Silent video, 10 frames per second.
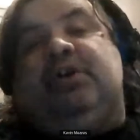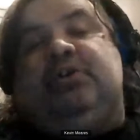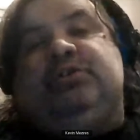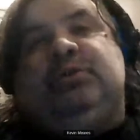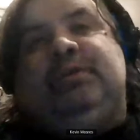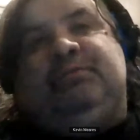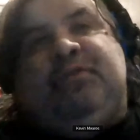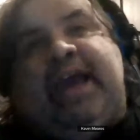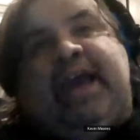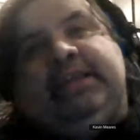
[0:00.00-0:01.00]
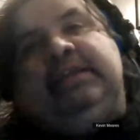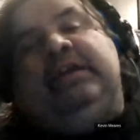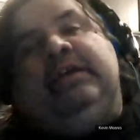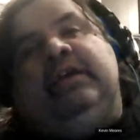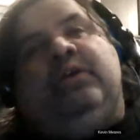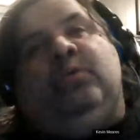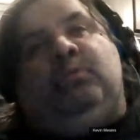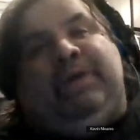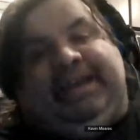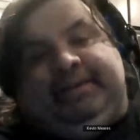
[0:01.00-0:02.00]
that is known to infect
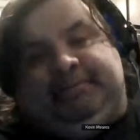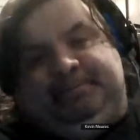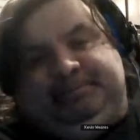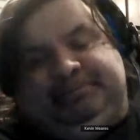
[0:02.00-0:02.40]
wheat.